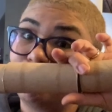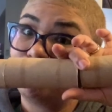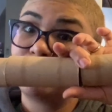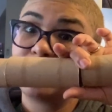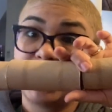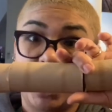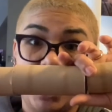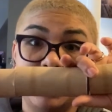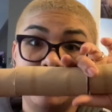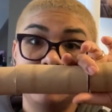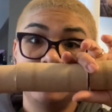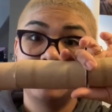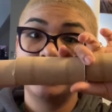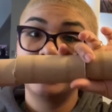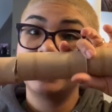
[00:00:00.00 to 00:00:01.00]
Okay.
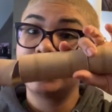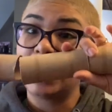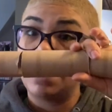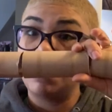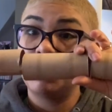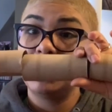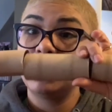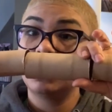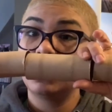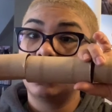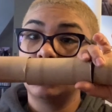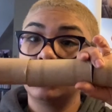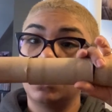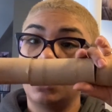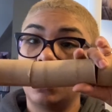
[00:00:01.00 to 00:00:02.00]
Tape these all
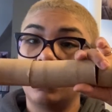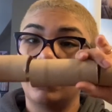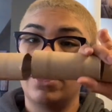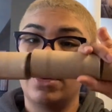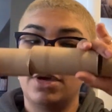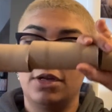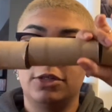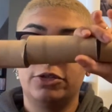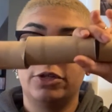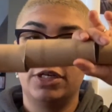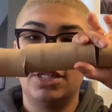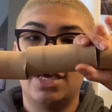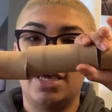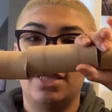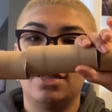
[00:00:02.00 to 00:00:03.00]
together in a straight
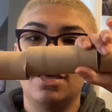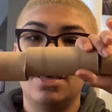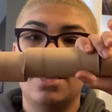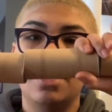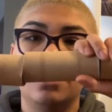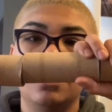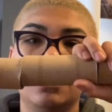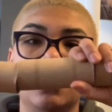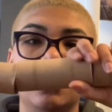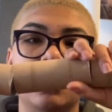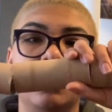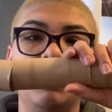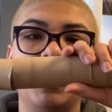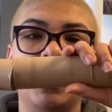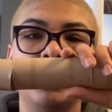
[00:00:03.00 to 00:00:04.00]
line. This is going to
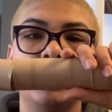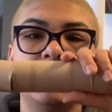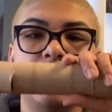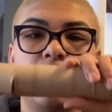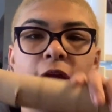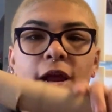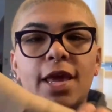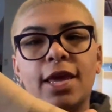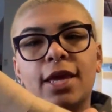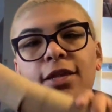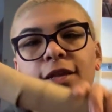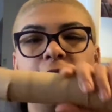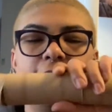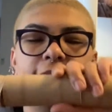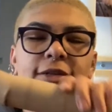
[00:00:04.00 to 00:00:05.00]
be our guitar
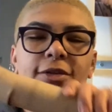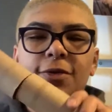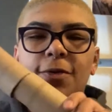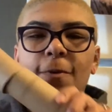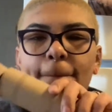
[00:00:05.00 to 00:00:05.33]
handle.